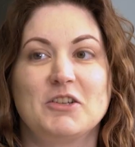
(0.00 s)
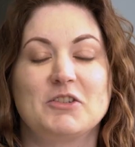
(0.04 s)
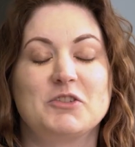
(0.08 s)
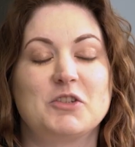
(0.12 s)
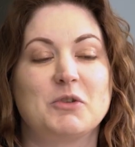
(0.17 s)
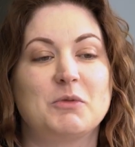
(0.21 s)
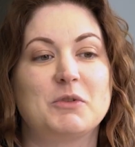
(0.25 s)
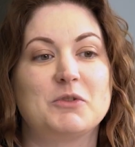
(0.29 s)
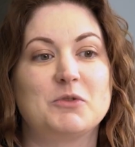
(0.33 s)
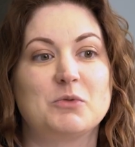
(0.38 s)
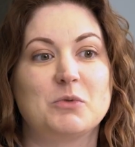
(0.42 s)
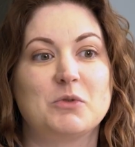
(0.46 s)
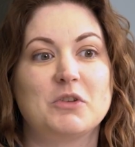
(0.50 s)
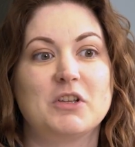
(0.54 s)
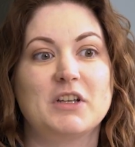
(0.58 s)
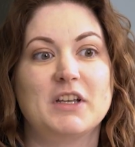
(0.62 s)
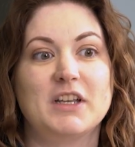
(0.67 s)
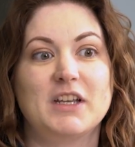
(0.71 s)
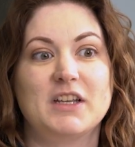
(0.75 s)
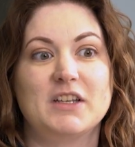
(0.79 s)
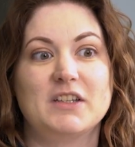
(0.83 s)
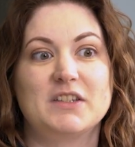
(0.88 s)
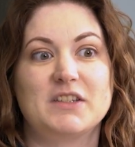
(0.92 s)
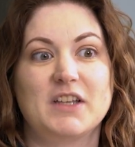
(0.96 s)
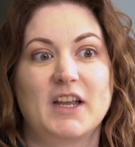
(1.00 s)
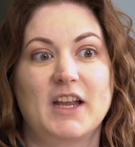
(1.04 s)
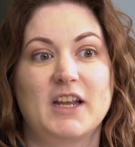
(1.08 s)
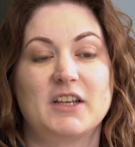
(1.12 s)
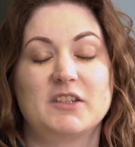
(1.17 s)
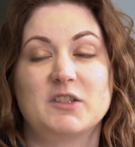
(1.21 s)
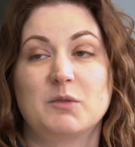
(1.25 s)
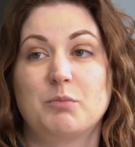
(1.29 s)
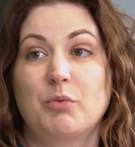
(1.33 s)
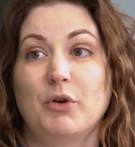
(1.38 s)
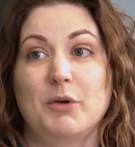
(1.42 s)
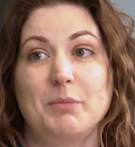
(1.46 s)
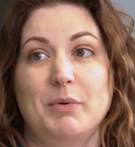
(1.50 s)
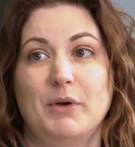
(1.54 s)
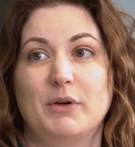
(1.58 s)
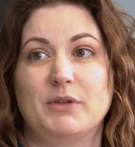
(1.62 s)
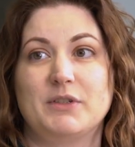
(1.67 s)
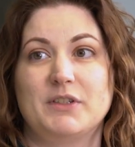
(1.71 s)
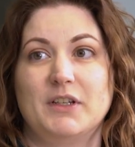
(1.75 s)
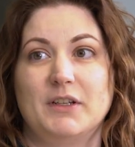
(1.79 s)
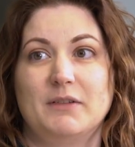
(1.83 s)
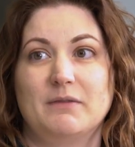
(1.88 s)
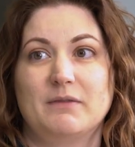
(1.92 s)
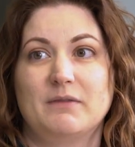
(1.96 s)
So a doula is a support
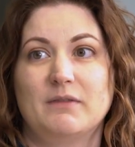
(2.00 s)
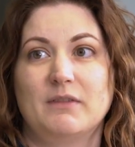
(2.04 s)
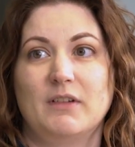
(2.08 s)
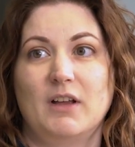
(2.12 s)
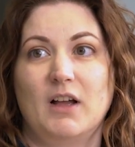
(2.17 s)
person.